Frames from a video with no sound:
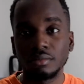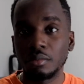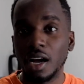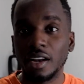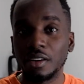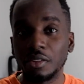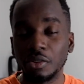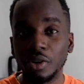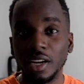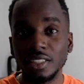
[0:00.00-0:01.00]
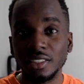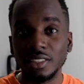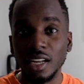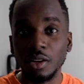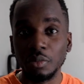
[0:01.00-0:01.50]
buying another one, I just
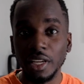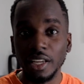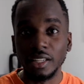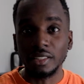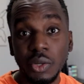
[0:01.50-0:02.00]
said I will make it.